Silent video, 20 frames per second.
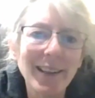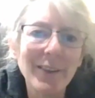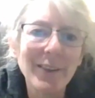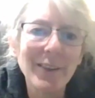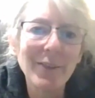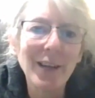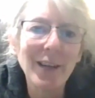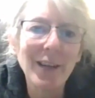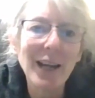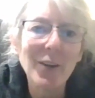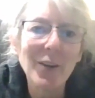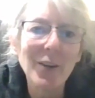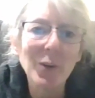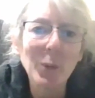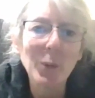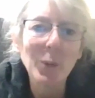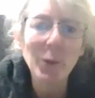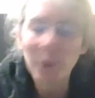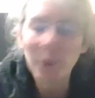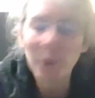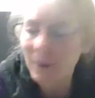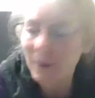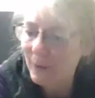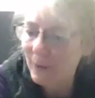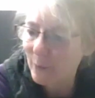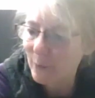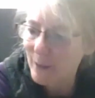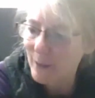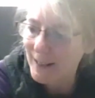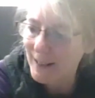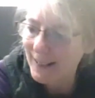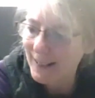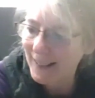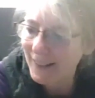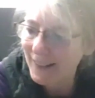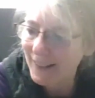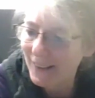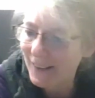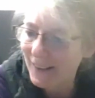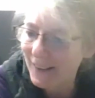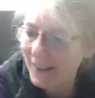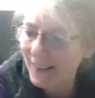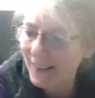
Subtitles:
flexible, resilient.